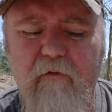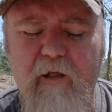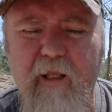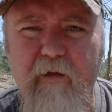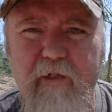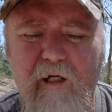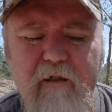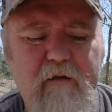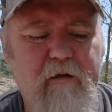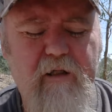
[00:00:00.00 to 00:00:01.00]
heavier,
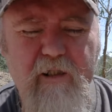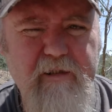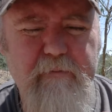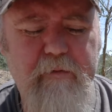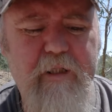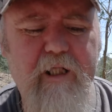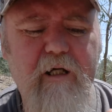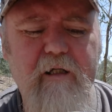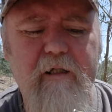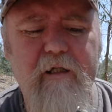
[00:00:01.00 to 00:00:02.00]
a little bit
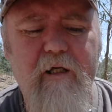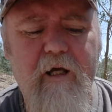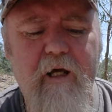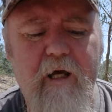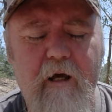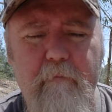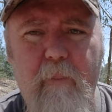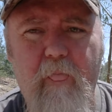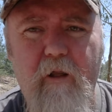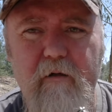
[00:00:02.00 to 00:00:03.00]
bigger.
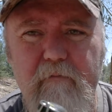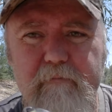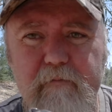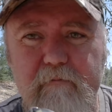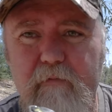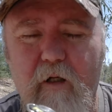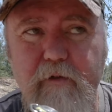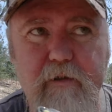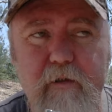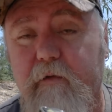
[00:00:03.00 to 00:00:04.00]

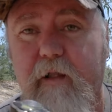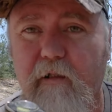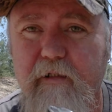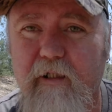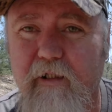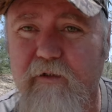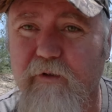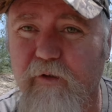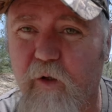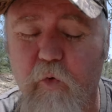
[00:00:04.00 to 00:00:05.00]
Obviously, like the LED lenser, is
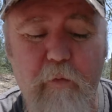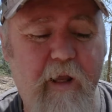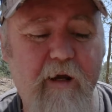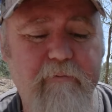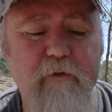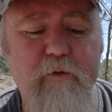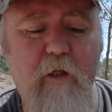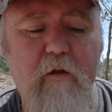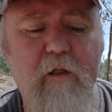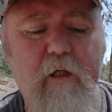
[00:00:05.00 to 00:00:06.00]
a lot more powerful as
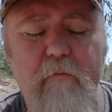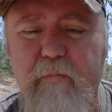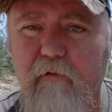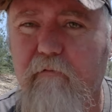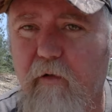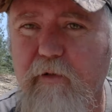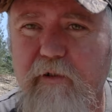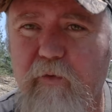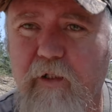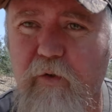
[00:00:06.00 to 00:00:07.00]
well. But
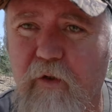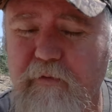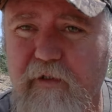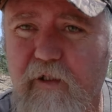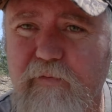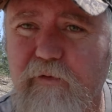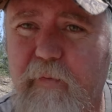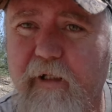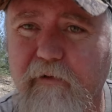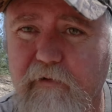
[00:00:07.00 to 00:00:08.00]
obviously run times at those full
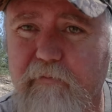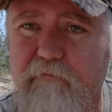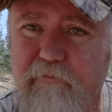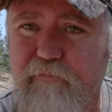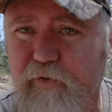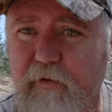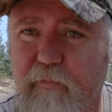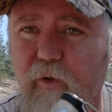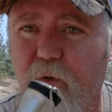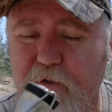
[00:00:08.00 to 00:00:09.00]
powers is pretty
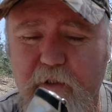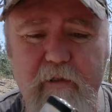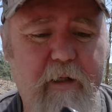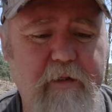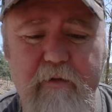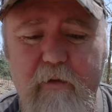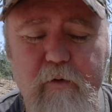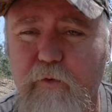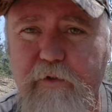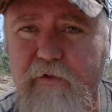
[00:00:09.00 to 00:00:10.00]
poor, as you can imagine. They
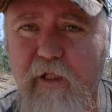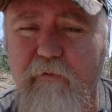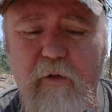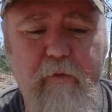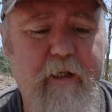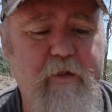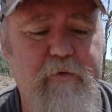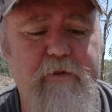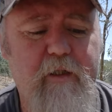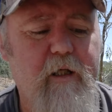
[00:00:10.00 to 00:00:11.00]
all use the same type of
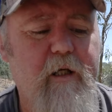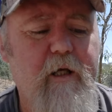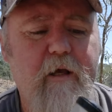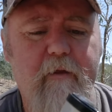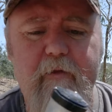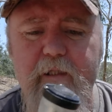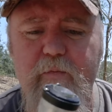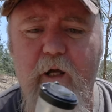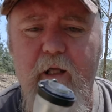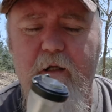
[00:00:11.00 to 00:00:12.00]
batteries. This
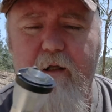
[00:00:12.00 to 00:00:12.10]
one,